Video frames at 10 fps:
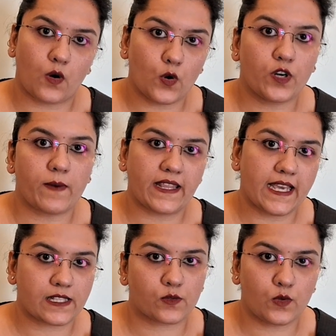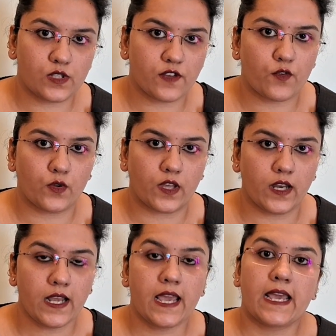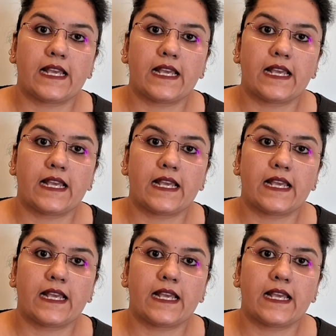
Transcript: owned by the exclusive owner